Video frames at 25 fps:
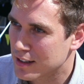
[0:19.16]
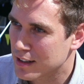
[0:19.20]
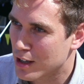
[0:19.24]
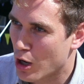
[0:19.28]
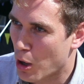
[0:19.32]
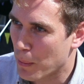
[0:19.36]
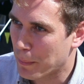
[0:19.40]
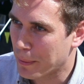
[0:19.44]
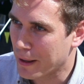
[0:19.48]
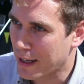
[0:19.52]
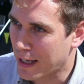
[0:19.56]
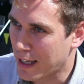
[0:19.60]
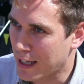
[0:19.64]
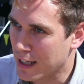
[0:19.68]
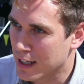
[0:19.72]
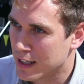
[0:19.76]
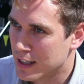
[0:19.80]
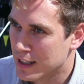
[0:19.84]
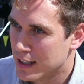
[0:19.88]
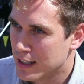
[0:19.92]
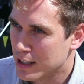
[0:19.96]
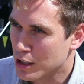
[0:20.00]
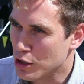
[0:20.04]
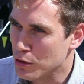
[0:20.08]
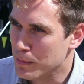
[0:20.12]
copy,
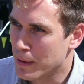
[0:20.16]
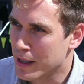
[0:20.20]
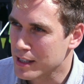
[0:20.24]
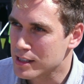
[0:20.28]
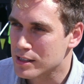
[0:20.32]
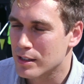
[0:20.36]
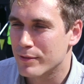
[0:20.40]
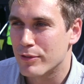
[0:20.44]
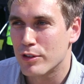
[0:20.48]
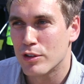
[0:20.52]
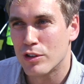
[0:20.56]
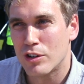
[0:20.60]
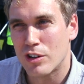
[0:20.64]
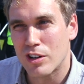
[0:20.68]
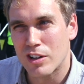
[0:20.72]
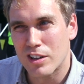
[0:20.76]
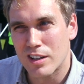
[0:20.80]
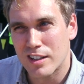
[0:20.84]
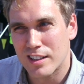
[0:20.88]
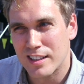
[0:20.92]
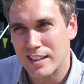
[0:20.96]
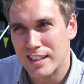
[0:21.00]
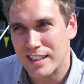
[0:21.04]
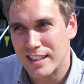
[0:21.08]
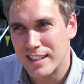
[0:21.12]
you must have thought
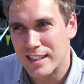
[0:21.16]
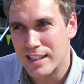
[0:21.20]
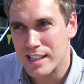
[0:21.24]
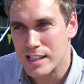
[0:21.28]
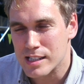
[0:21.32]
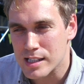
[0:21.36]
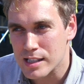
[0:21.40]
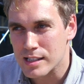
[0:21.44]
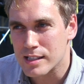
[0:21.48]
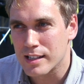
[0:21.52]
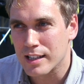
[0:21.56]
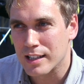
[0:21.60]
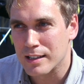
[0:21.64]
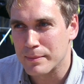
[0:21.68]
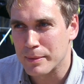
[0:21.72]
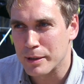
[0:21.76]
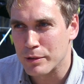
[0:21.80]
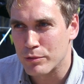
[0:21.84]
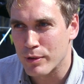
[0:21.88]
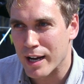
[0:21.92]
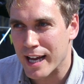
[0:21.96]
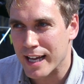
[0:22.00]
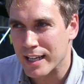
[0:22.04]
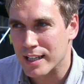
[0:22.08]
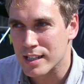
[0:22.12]
this is going to be
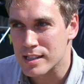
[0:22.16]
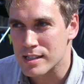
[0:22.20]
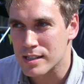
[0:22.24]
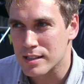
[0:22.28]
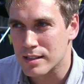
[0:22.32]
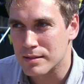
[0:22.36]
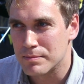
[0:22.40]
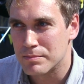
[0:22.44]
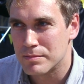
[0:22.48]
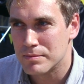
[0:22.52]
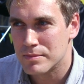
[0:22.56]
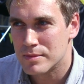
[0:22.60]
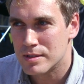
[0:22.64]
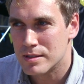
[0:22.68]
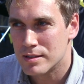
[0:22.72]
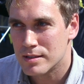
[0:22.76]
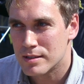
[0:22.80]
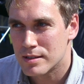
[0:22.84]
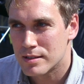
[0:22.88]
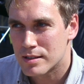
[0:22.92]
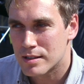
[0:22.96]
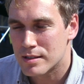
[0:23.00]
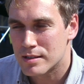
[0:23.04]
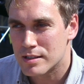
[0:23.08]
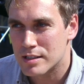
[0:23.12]
read as a
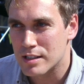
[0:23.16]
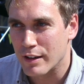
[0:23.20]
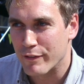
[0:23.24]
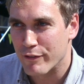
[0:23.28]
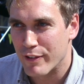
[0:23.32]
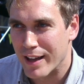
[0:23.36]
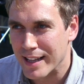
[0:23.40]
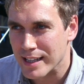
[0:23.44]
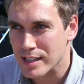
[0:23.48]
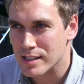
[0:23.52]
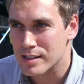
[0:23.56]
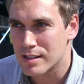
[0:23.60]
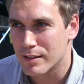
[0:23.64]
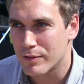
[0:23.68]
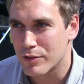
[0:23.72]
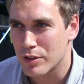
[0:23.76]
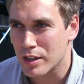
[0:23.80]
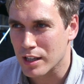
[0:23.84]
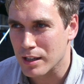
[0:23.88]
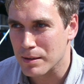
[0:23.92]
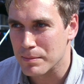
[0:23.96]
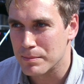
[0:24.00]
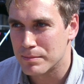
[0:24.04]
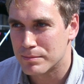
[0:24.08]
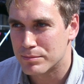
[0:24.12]
defence of
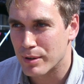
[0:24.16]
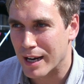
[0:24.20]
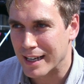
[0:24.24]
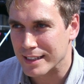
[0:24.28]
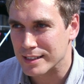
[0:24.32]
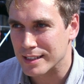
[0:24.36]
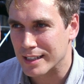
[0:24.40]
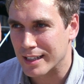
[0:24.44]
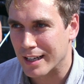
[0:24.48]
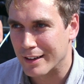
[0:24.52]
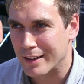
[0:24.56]
the Brexit